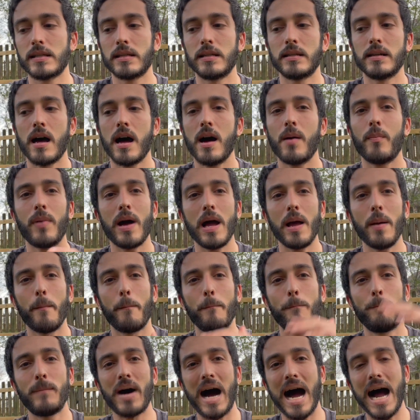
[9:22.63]
not by
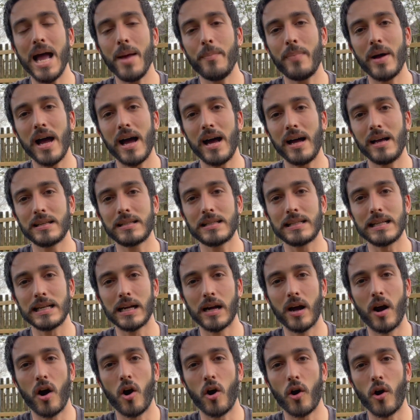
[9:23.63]

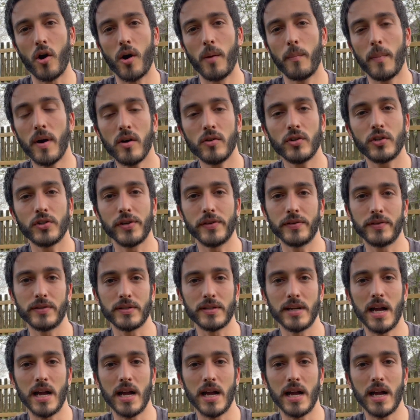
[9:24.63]
bypassing our emotions,